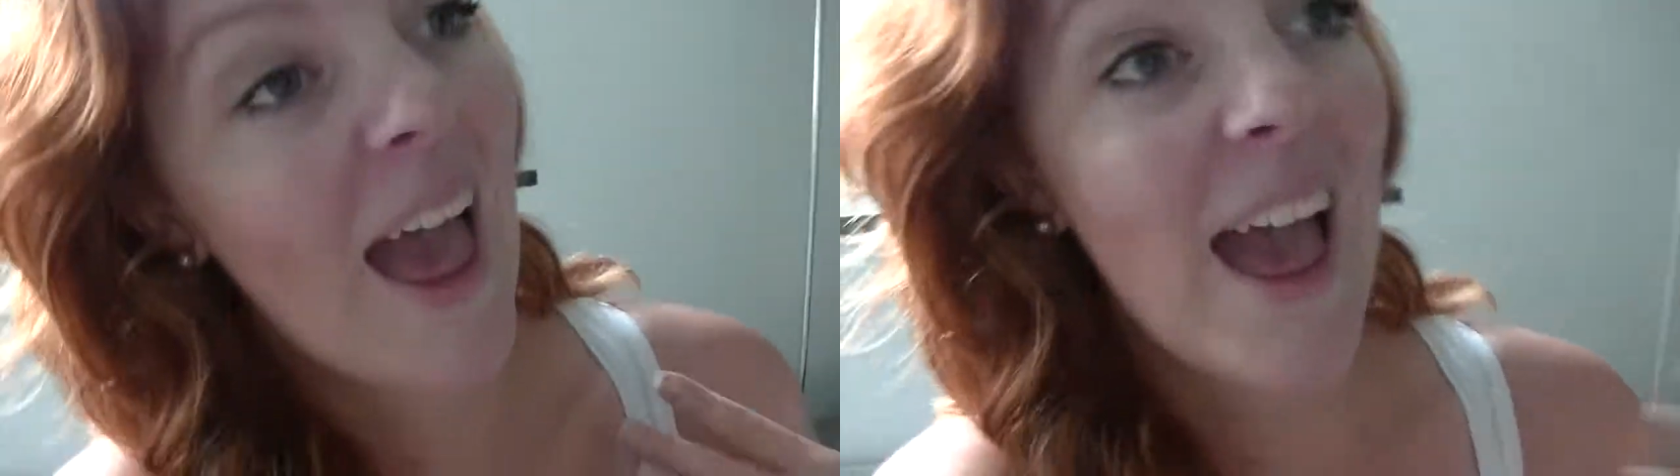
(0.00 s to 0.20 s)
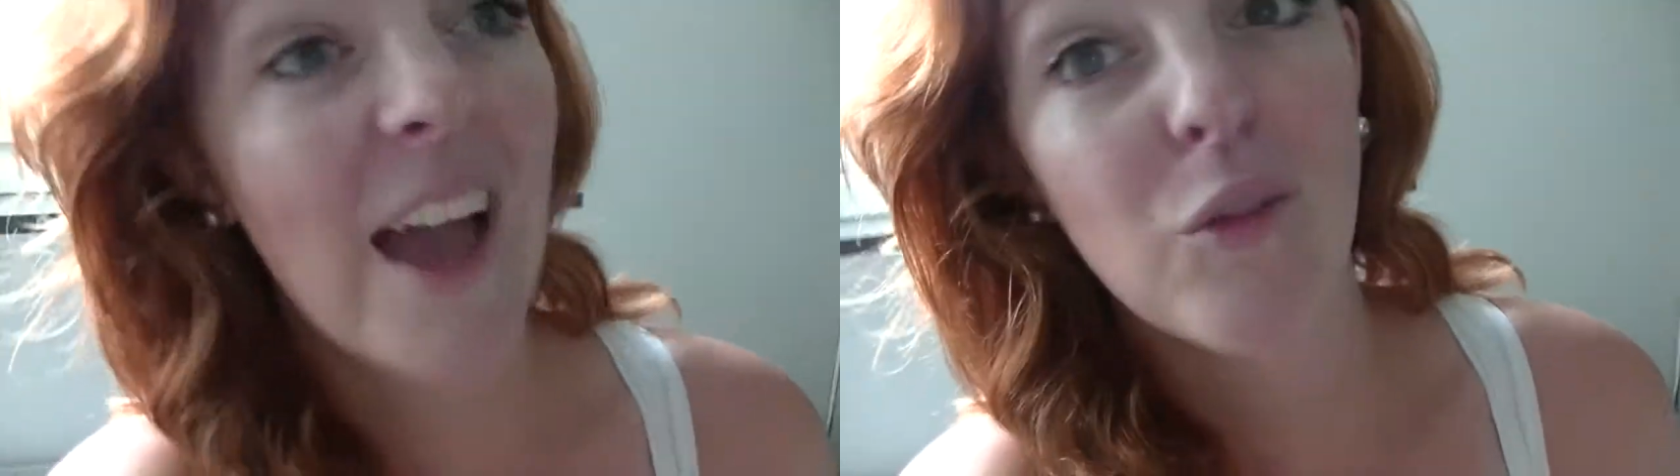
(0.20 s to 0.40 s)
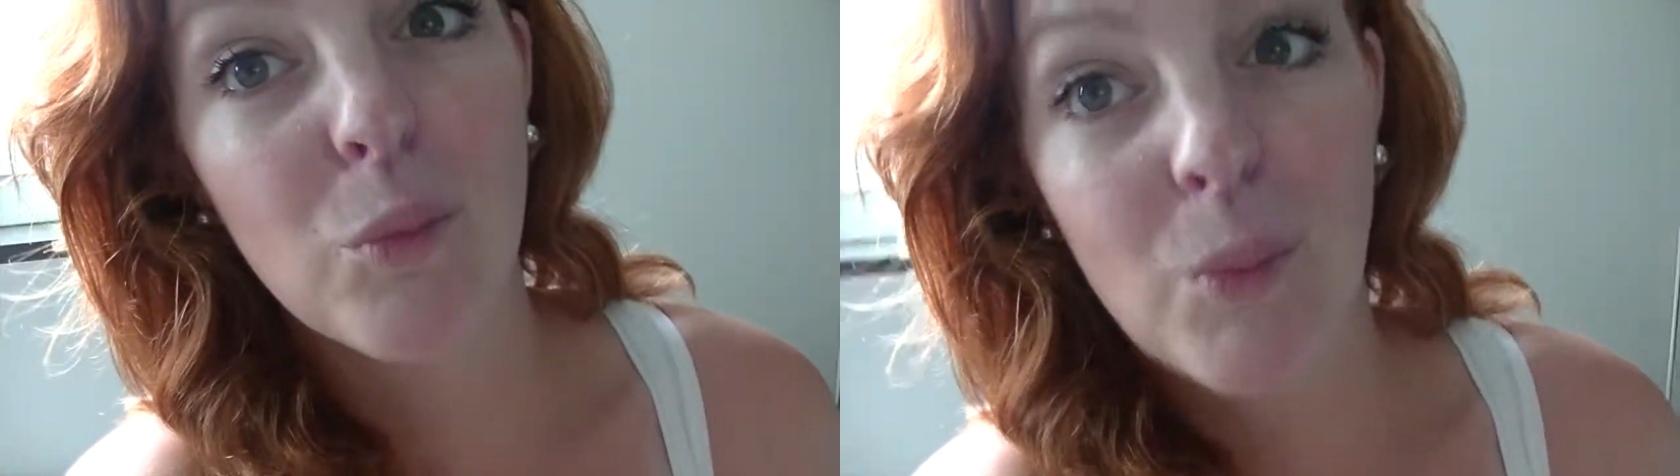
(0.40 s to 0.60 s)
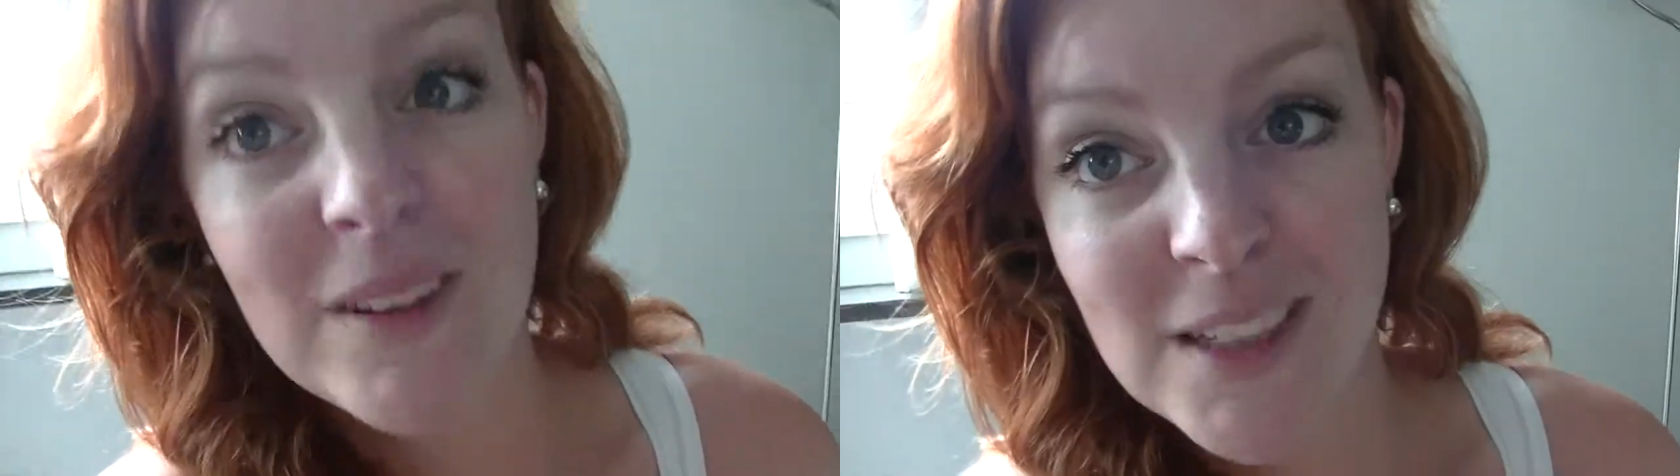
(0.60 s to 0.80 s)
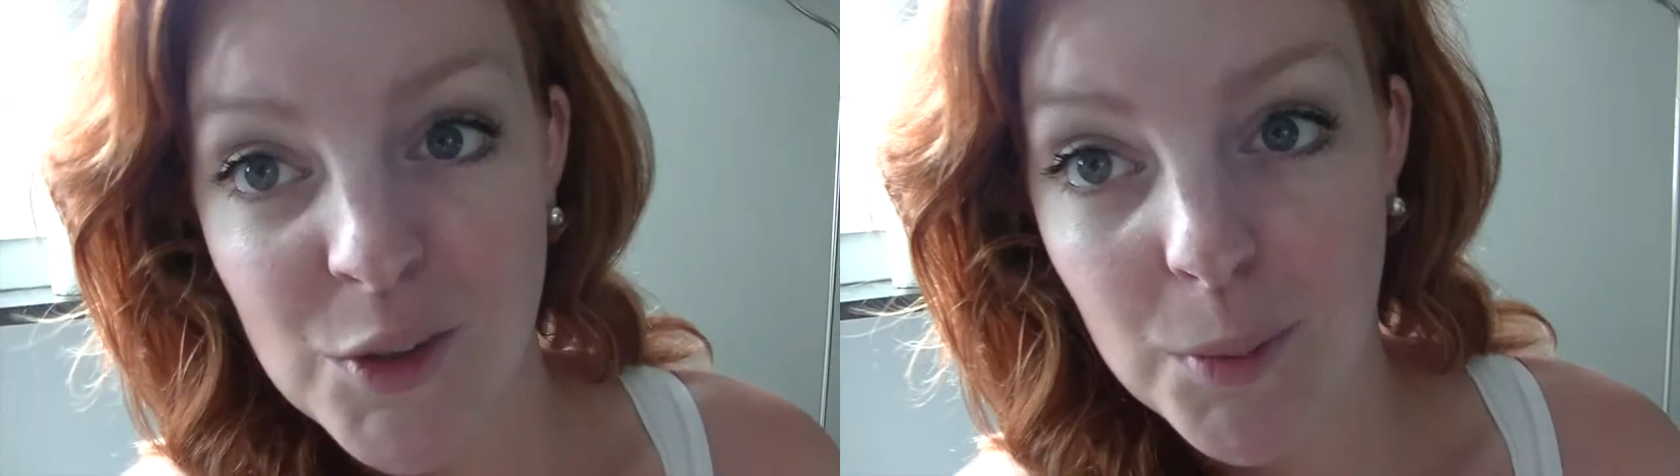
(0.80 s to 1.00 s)
and my
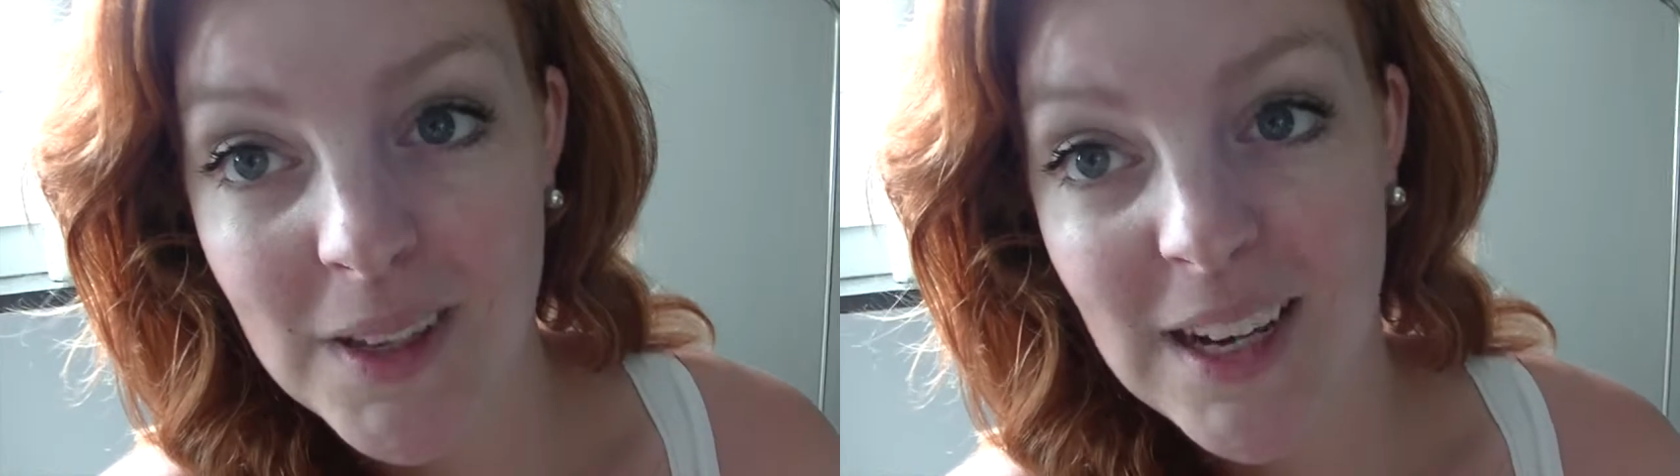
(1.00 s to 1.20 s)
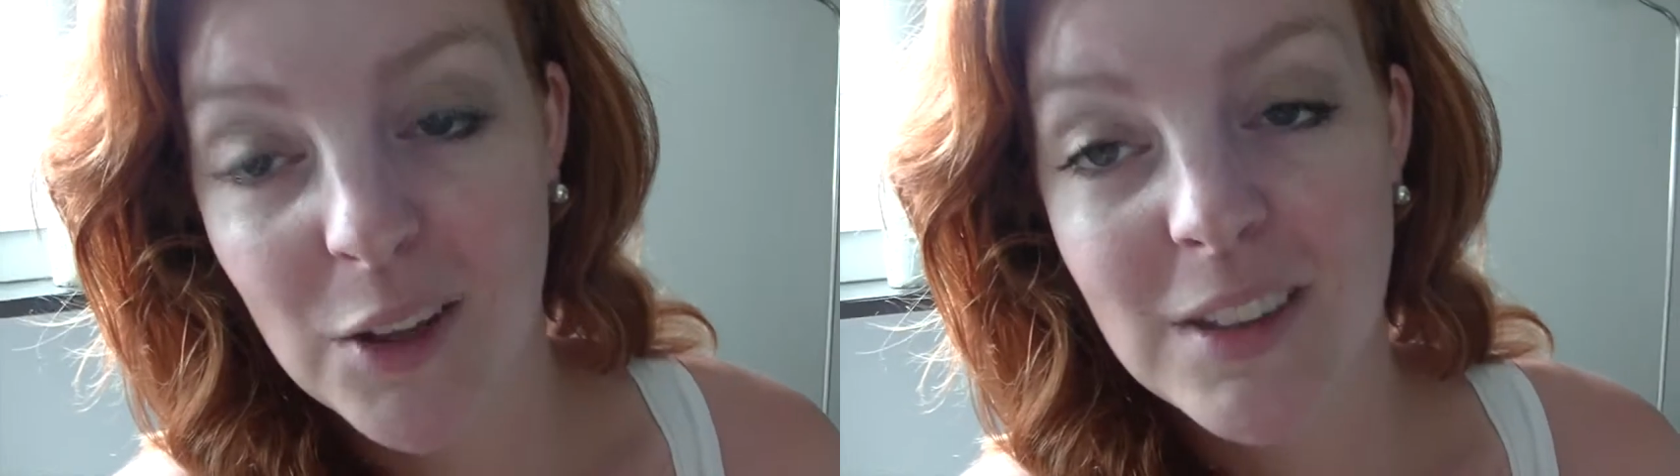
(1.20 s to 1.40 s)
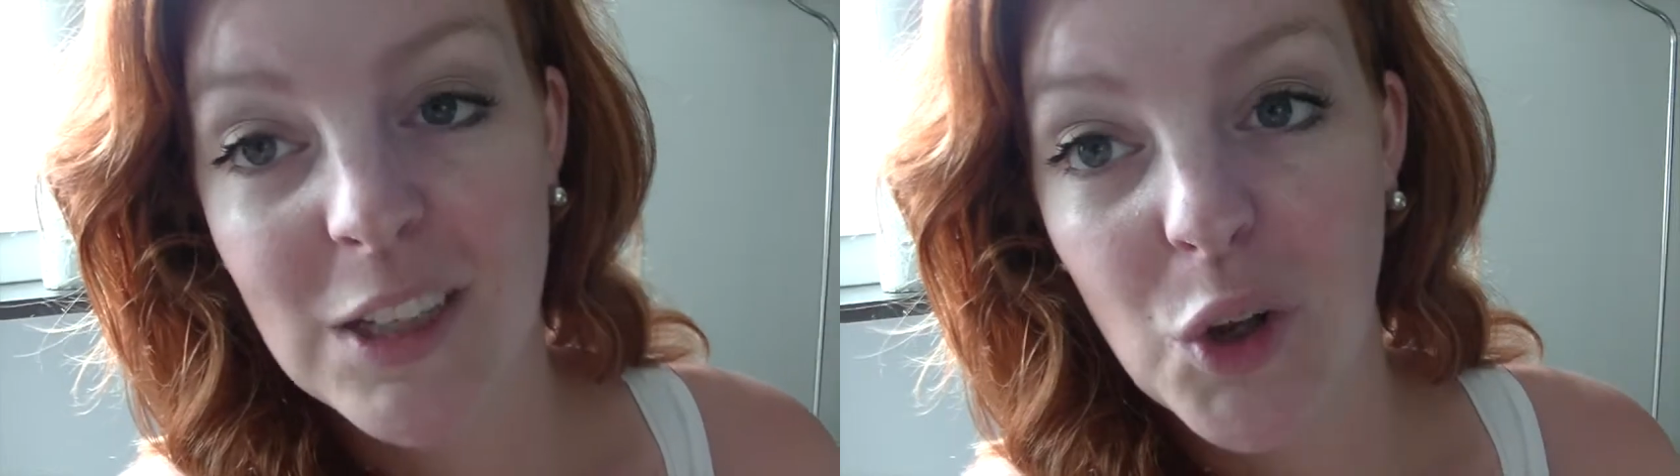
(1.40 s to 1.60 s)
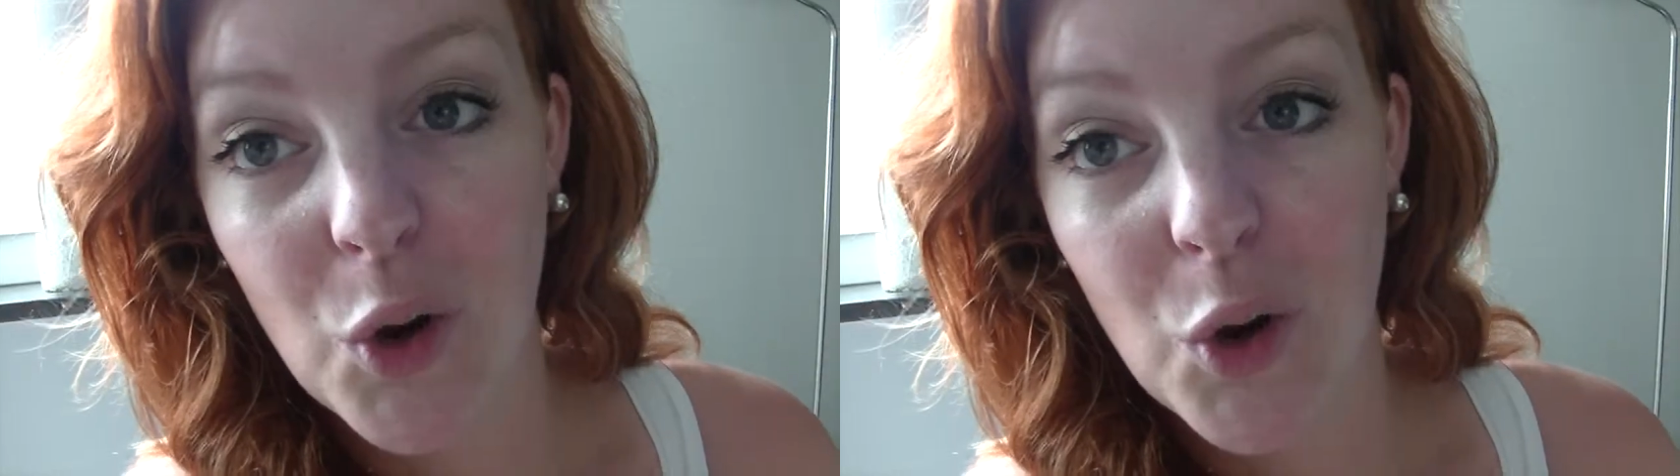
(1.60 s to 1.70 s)
sister will be announcing